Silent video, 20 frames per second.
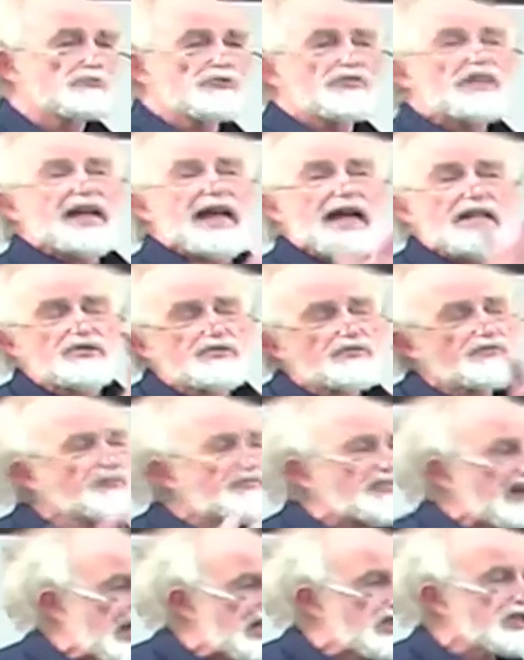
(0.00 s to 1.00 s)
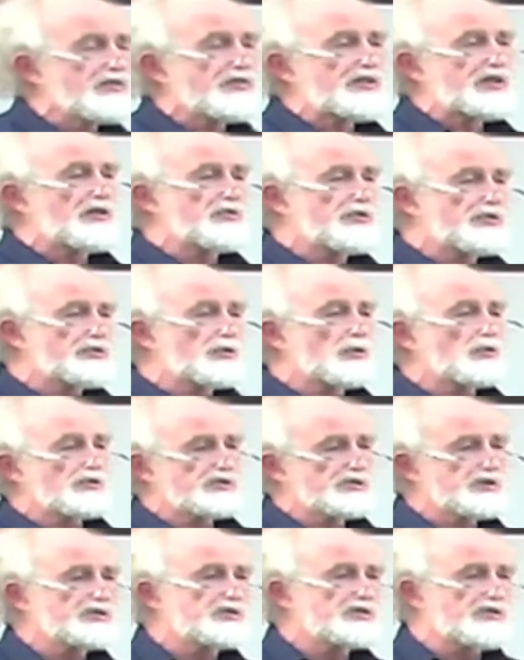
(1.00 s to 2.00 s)
they had to fetch the other
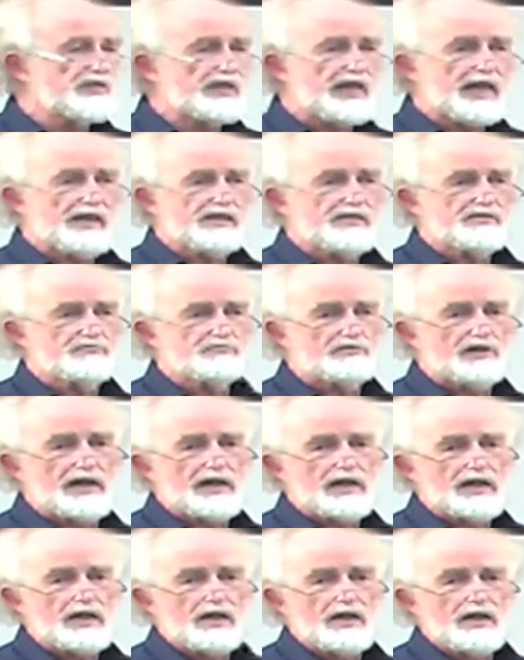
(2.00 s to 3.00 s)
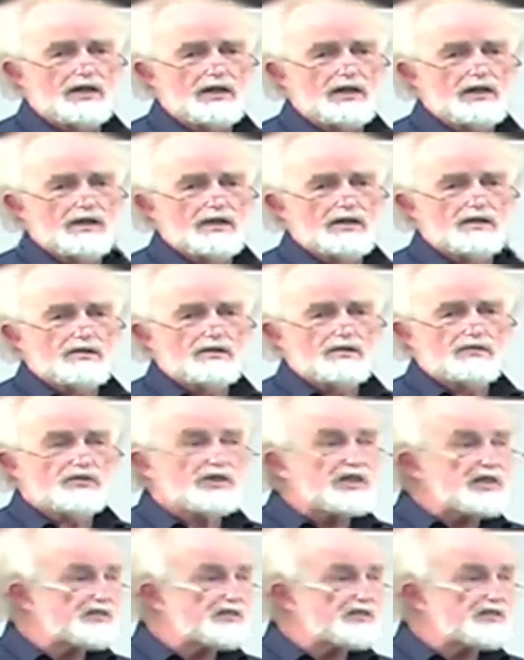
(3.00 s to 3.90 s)
doctor to the X-ray. These